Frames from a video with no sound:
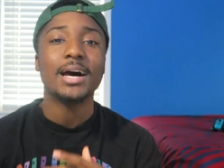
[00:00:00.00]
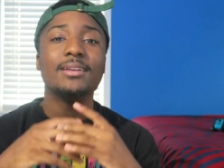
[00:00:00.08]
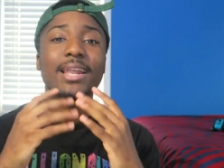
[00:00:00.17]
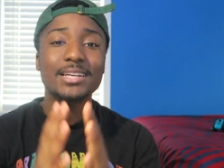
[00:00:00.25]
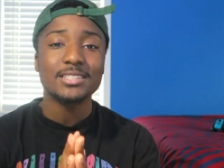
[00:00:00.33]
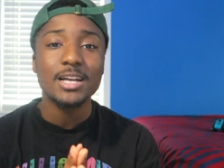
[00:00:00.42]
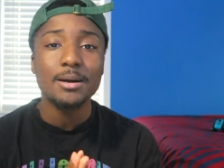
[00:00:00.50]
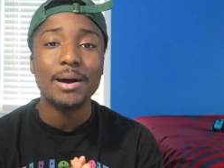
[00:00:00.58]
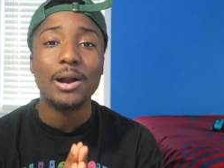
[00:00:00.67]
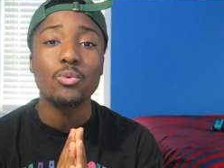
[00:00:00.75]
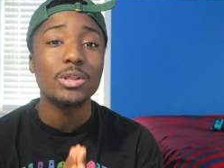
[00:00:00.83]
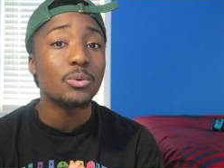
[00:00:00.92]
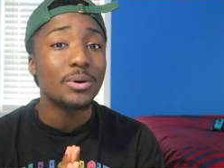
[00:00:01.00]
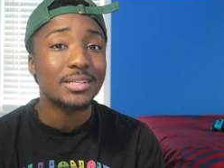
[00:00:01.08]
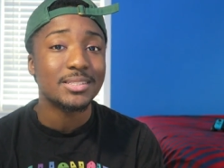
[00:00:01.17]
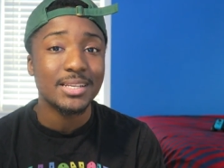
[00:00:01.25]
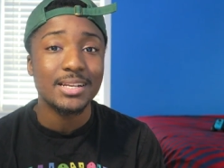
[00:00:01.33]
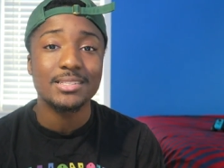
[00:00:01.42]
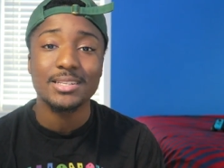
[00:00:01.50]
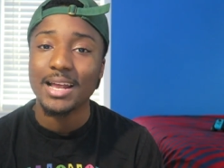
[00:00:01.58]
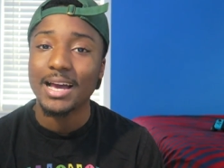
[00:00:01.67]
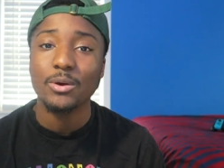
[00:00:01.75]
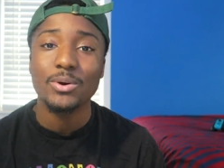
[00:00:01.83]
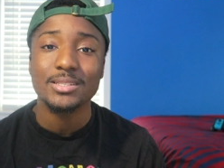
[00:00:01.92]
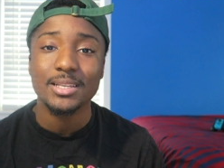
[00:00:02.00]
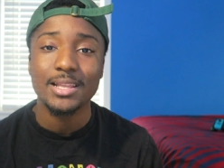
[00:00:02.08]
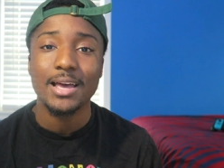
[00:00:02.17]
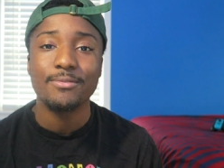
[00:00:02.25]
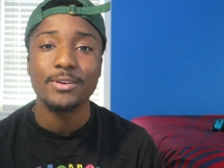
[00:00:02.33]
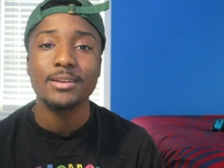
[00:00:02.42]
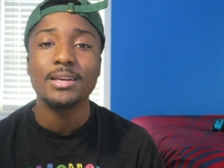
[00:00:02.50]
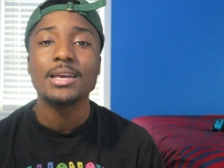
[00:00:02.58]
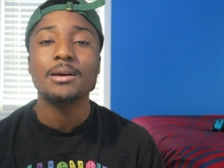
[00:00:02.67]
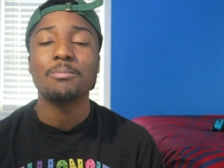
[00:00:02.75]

Now next up, I really want to see this in iOS 11,